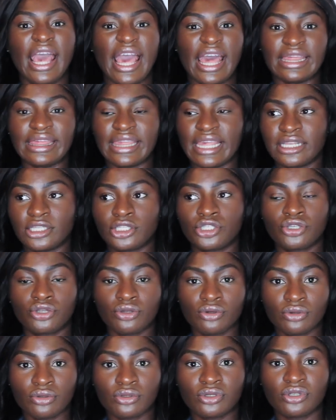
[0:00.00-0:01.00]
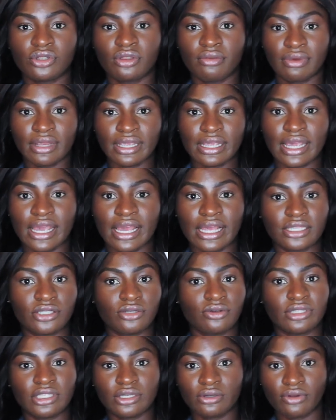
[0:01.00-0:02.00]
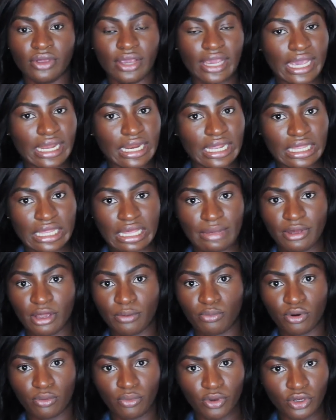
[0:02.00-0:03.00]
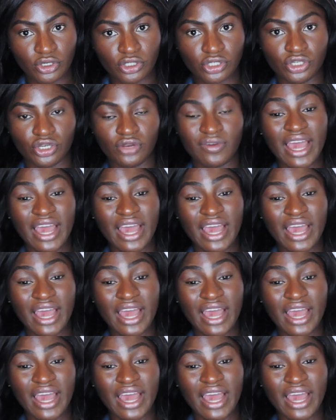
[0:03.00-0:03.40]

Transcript: and then 2 to 3 years you still not hear anything about promotion,